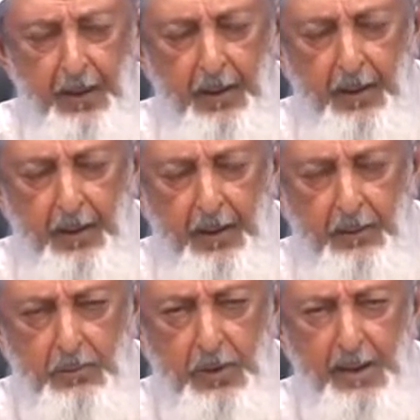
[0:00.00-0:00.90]
uh,
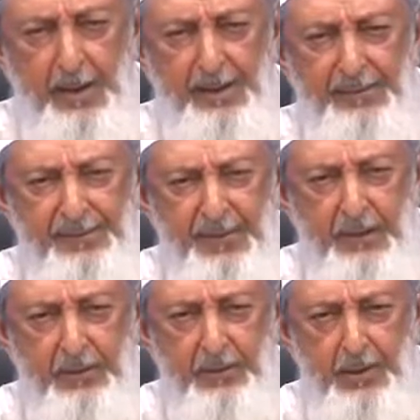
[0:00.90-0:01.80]
who are
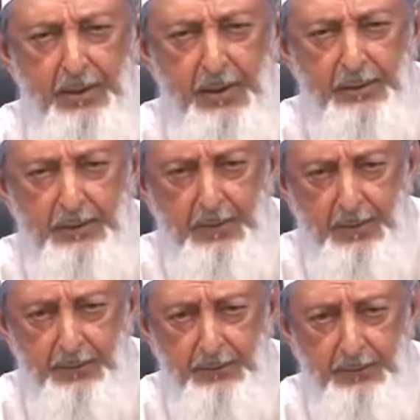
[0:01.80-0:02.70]
secular
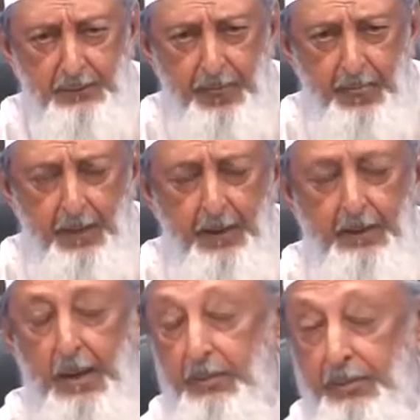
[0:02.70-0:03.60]
nationalists.
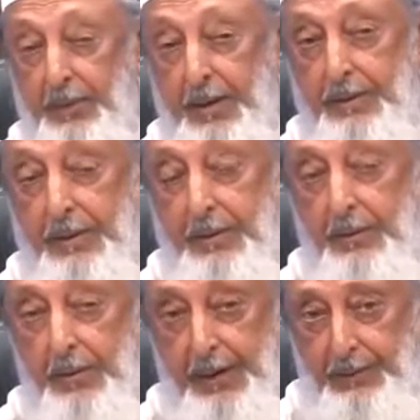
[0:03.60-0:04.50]
That was
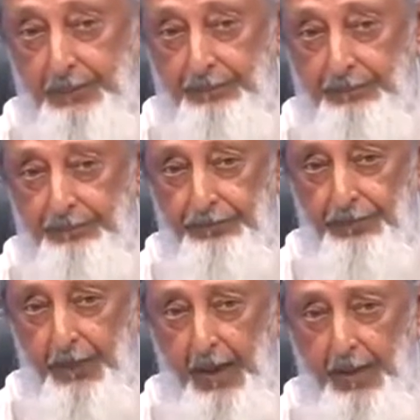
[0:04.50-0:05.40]
1908.
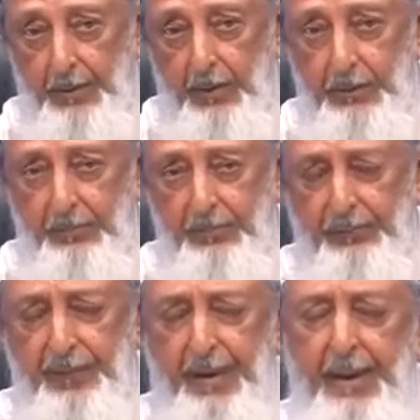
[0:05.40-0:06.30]
And now they
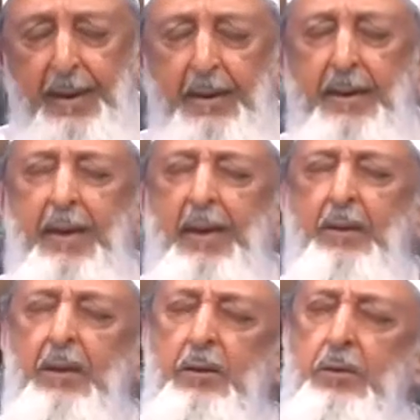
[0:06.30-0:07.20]
prefer, the,
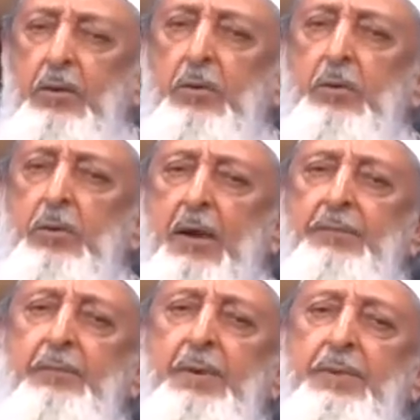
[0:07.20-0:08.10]
the new
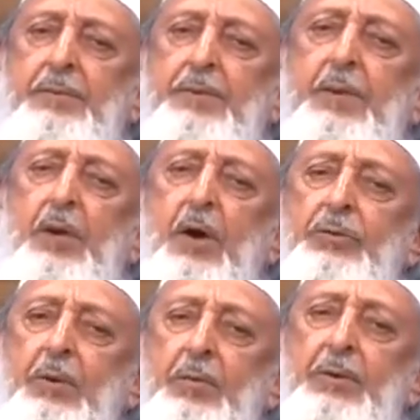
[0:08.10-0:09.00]
government in the
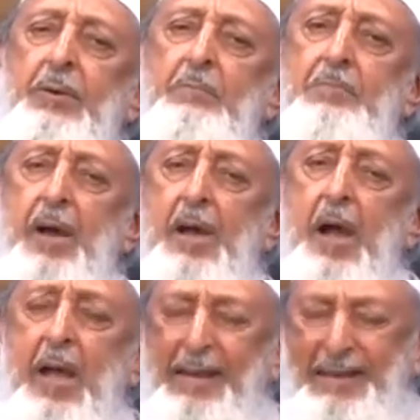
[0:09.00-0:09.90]
Ottoman Empire
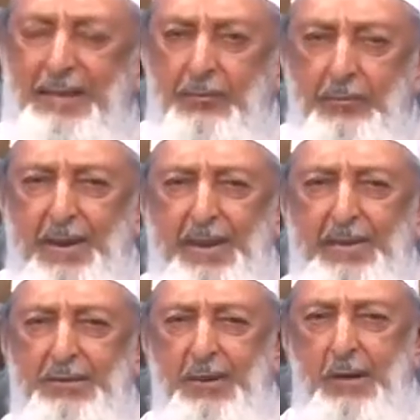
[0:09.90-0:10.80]
is
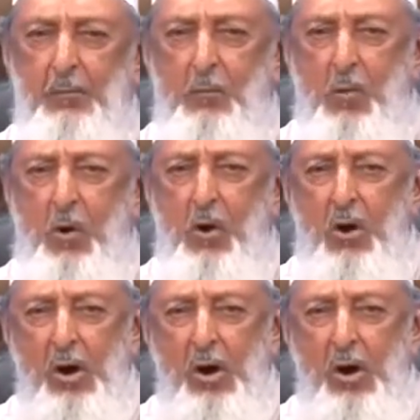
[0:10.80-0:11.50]
waging war